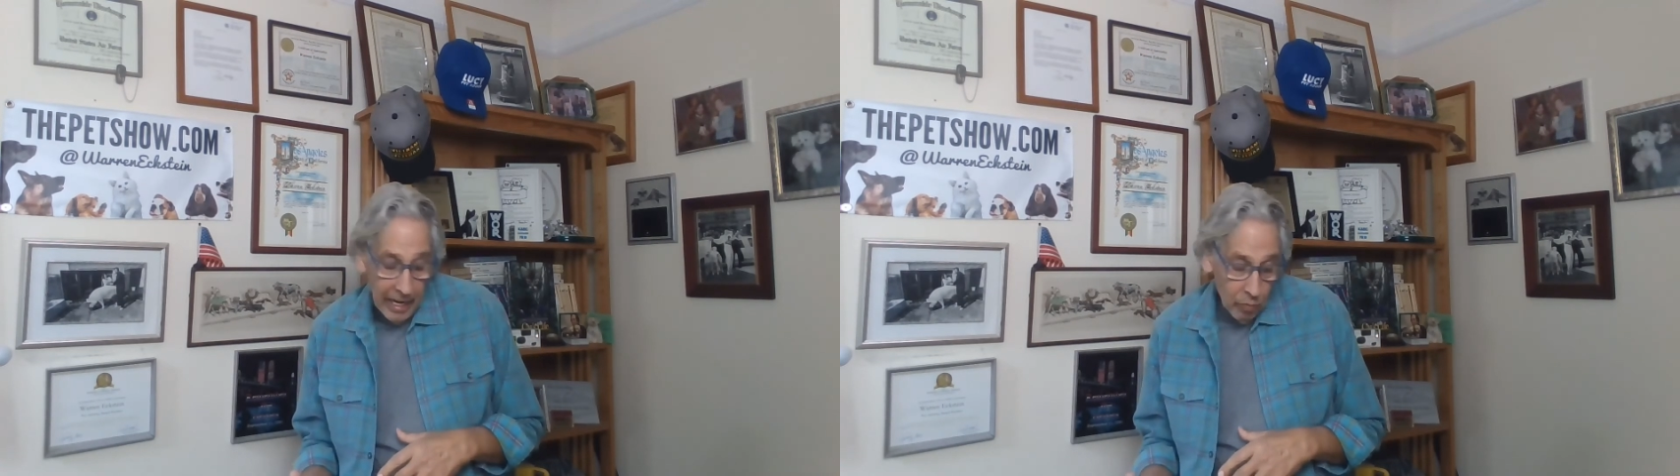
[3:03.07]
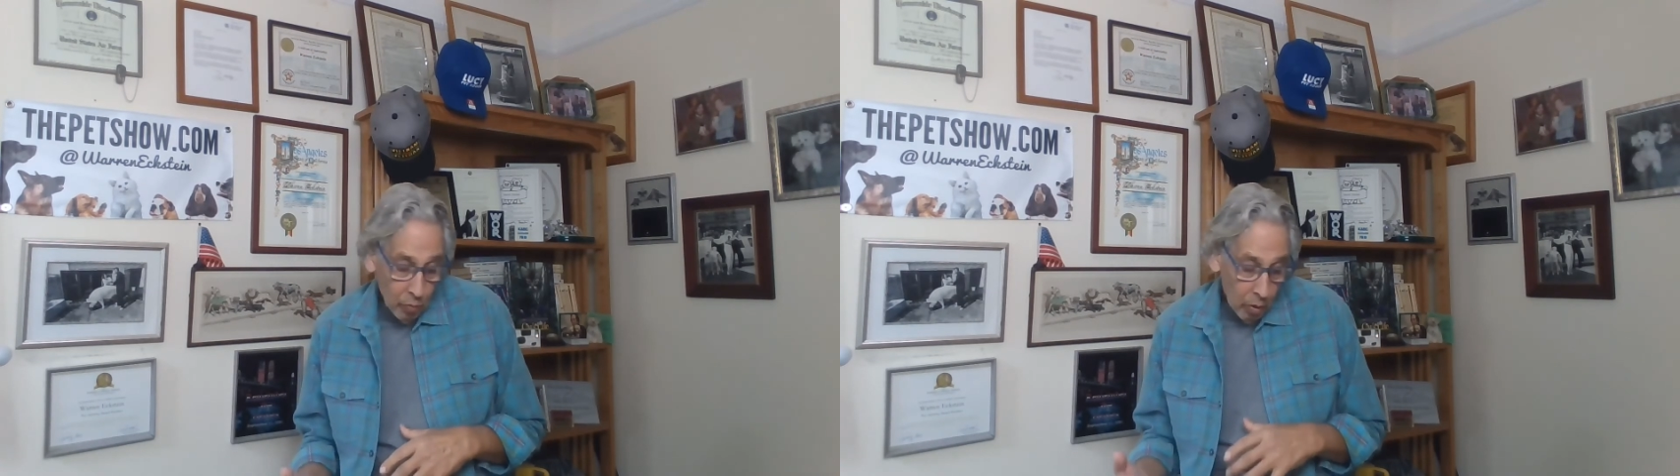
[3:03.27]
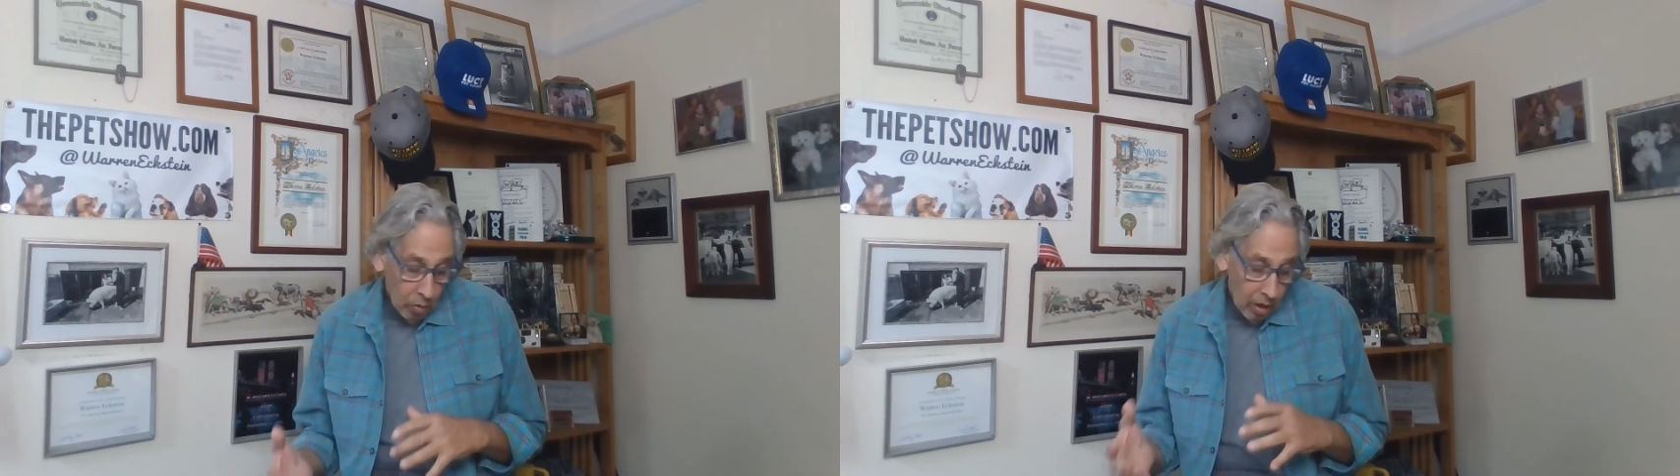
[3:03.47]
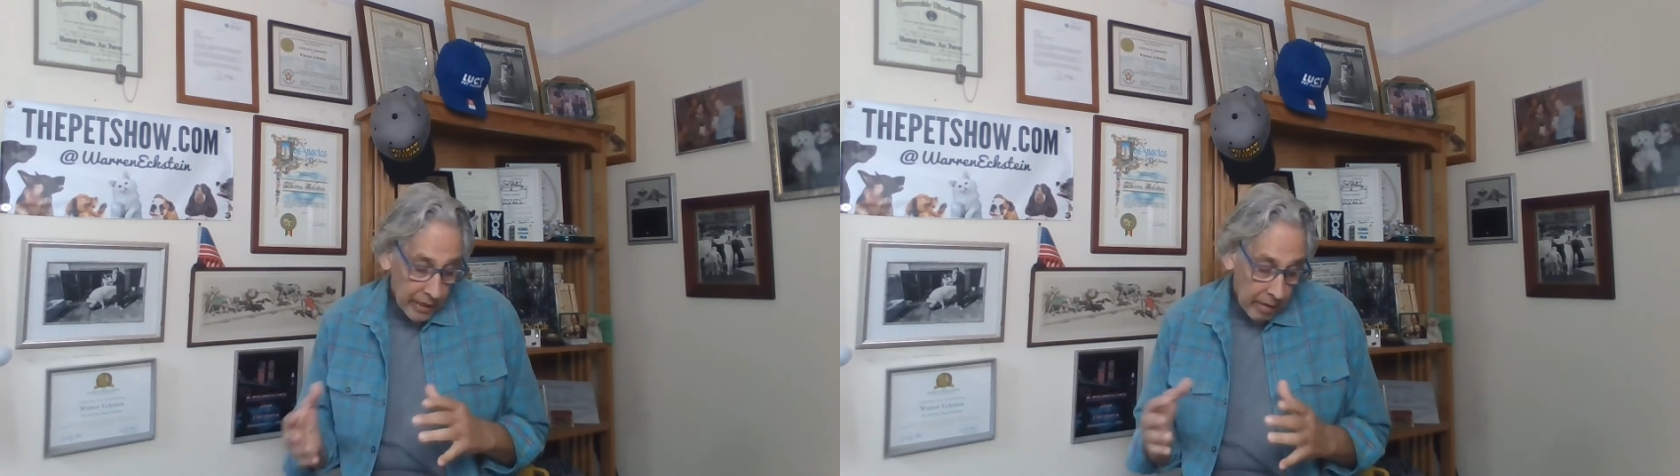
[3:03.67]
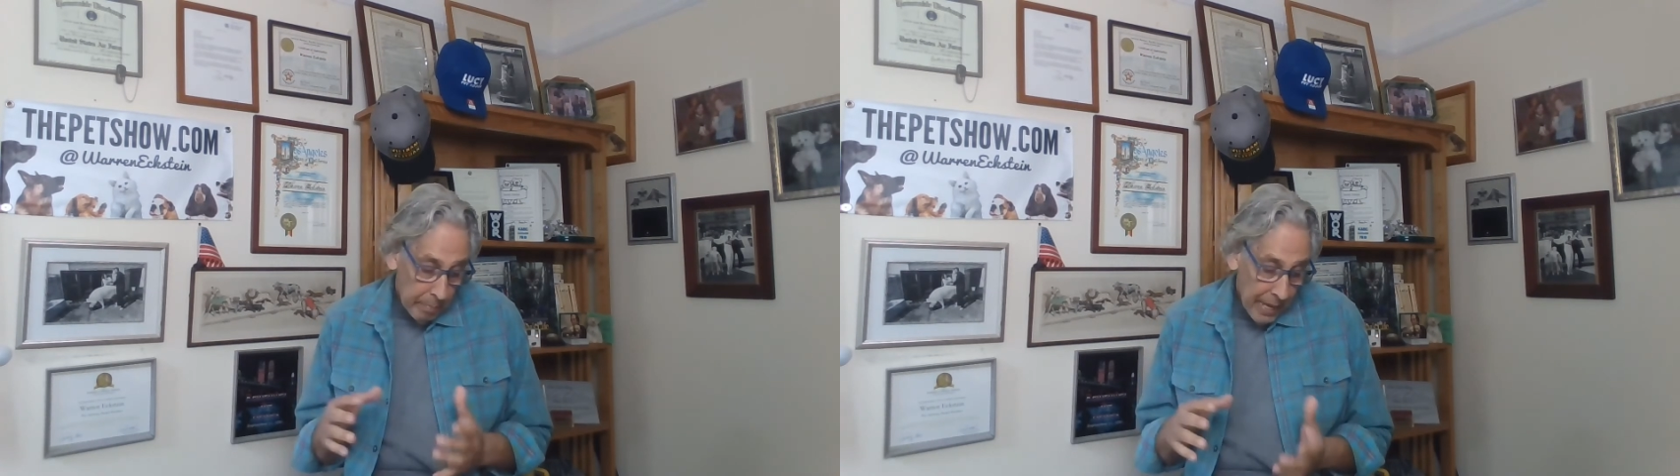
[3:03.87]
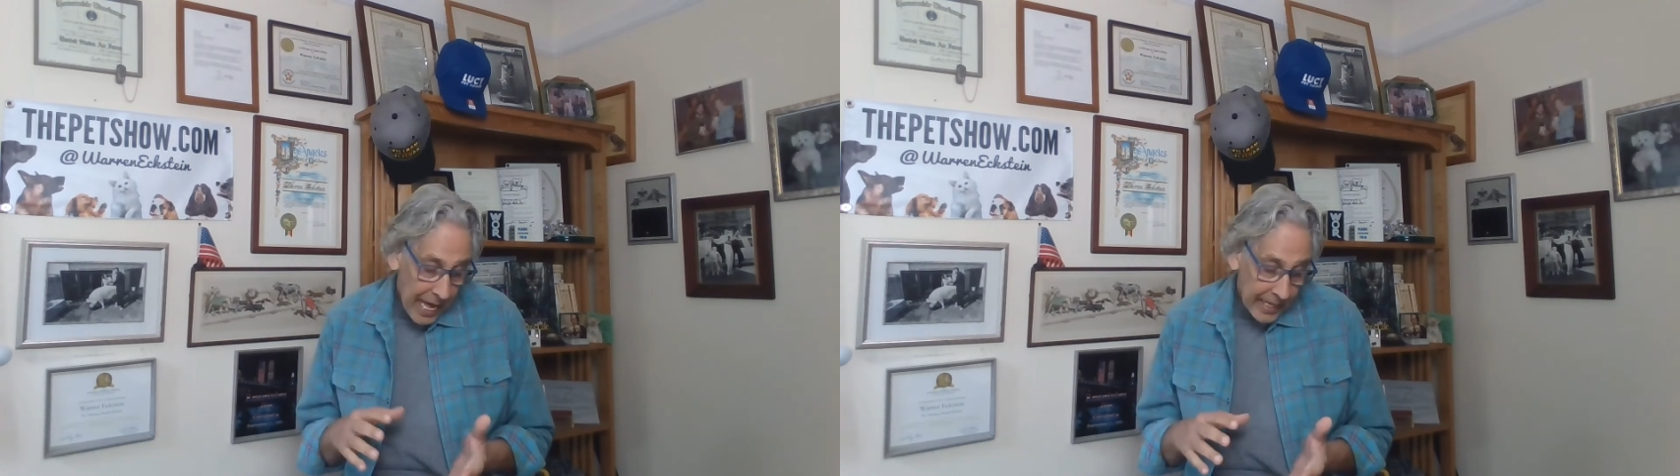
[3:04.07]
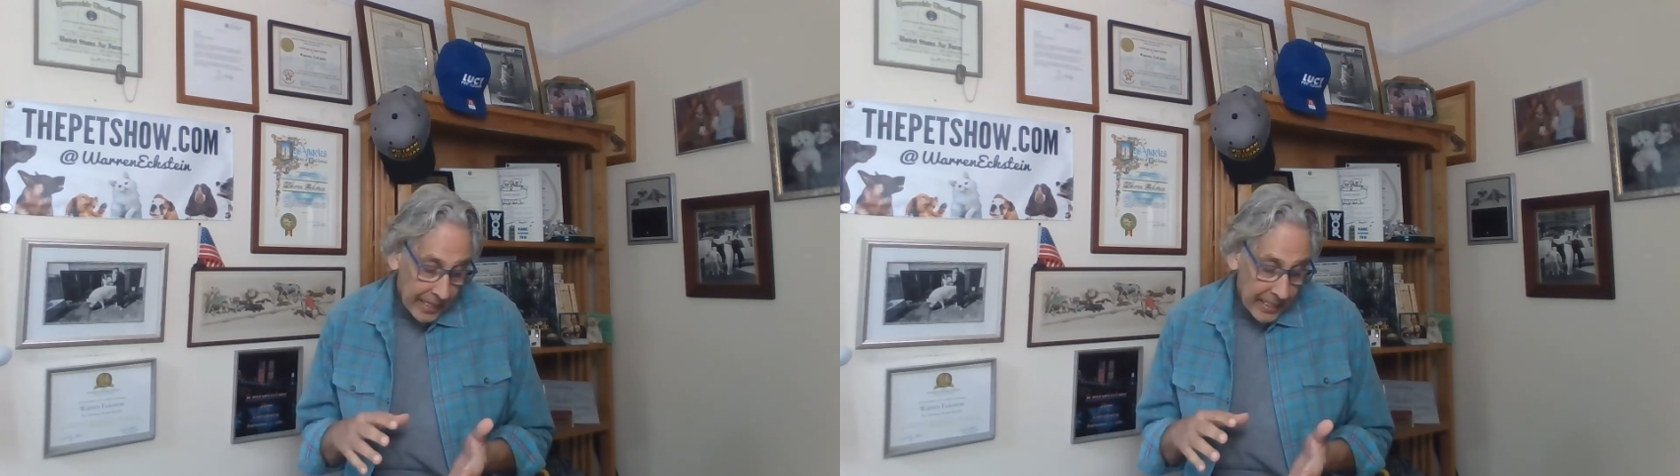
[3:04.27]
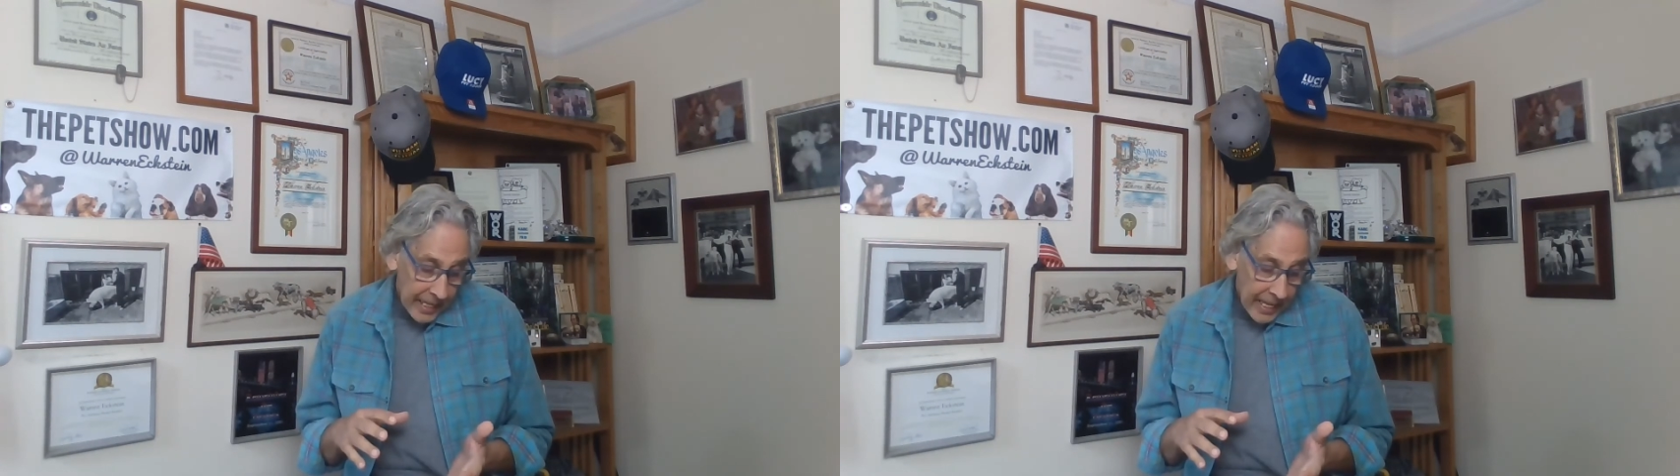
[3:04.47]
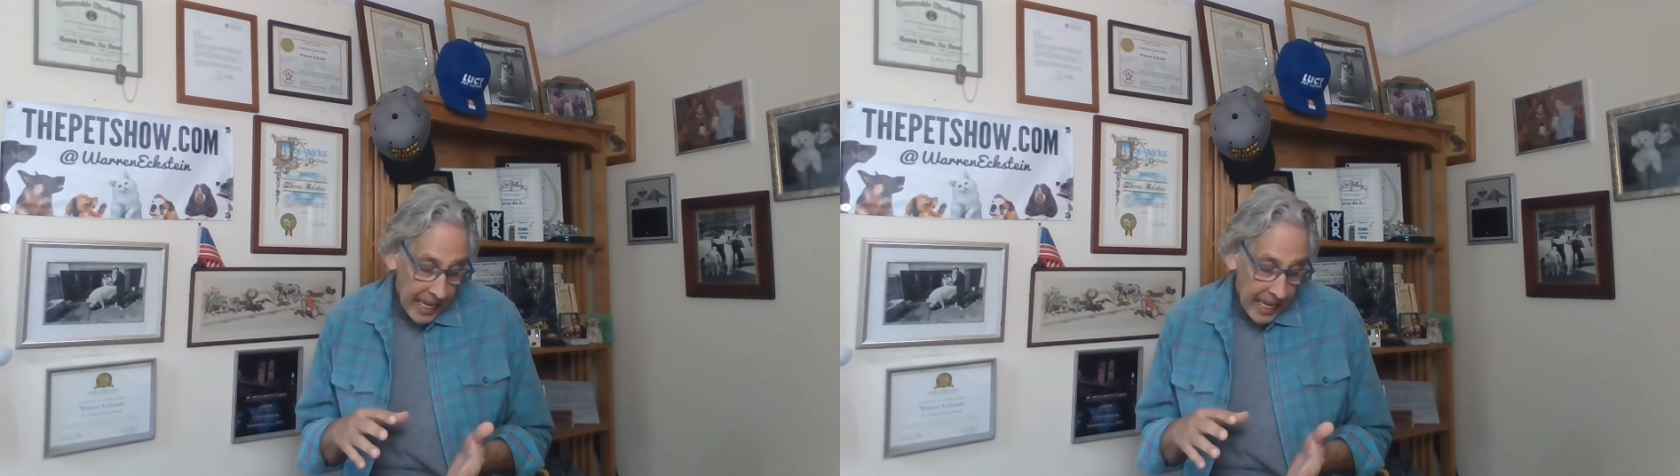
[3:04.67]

and roll on their back and,